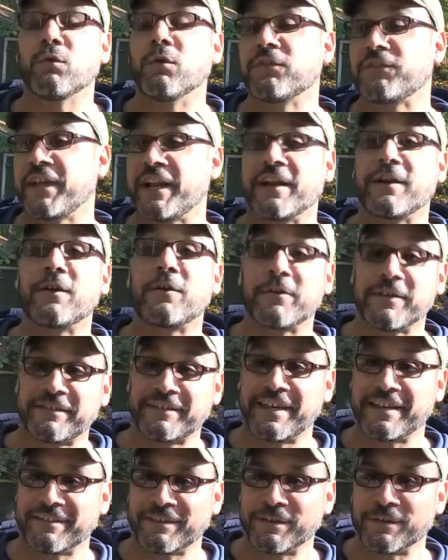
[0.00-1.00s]
tools that I don't
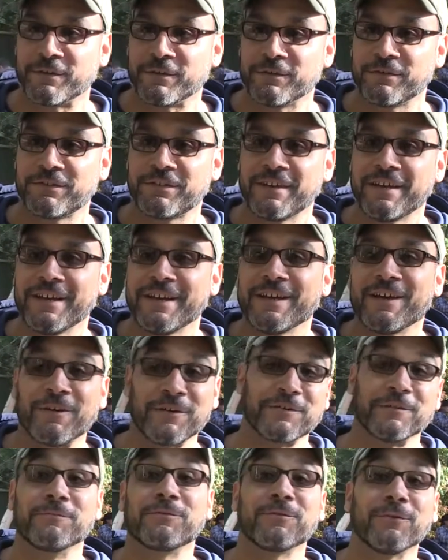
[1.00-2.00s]
always get to use,
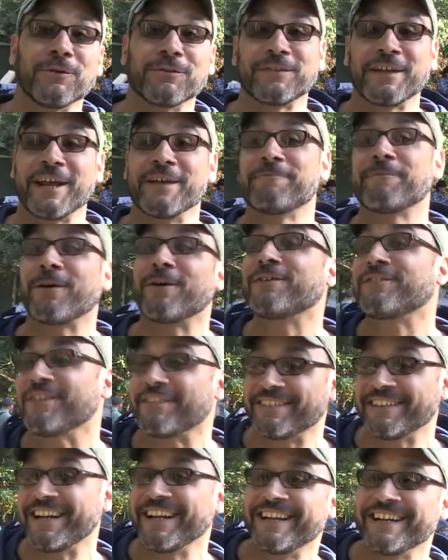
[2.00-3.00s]
or some tools that I
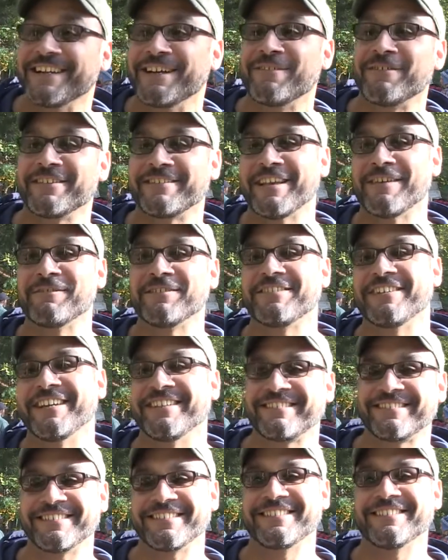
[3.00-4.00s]
purchased and I didn't always have a
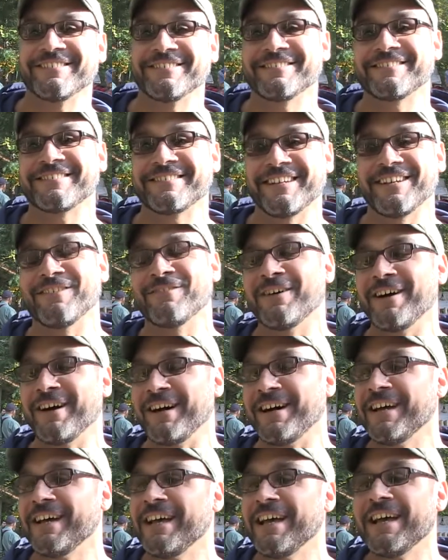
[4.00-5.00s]
chance to use. So
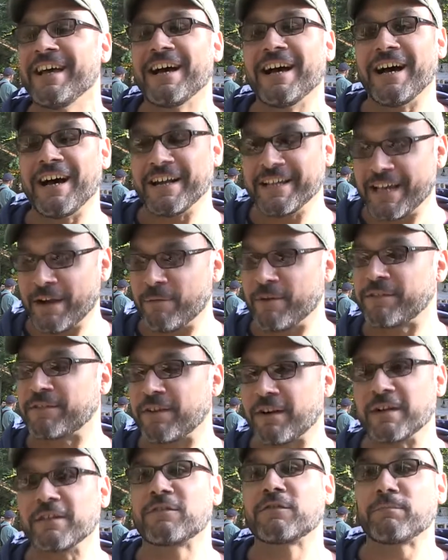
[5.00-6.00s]
uh, uh yeah, we
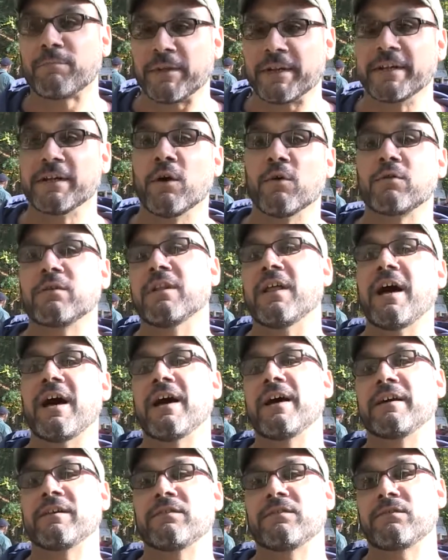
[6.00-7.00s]
started splitting oak
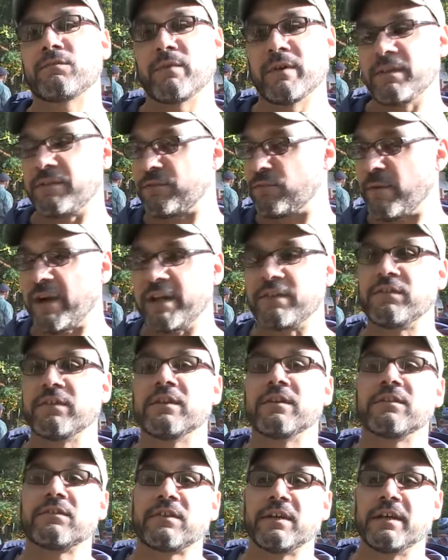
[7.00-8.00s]
logs with
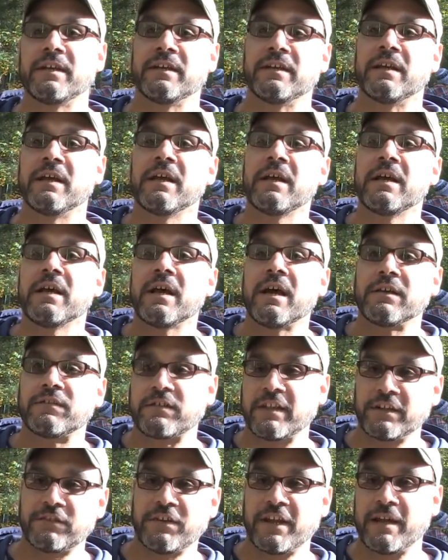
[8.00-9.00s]
wedges and
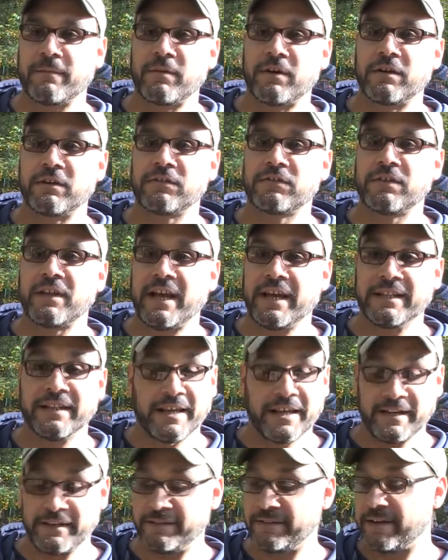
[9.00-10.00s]
sledgehammers,
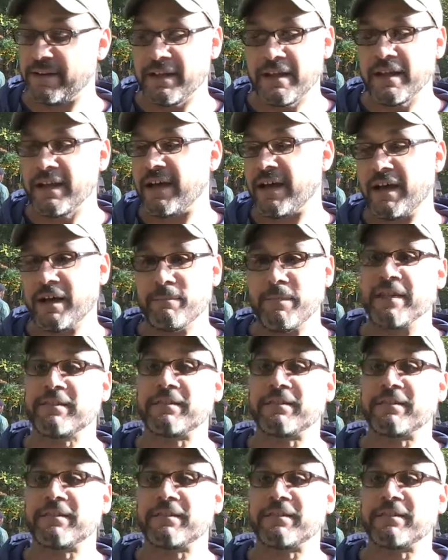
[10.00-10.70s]
and then uh,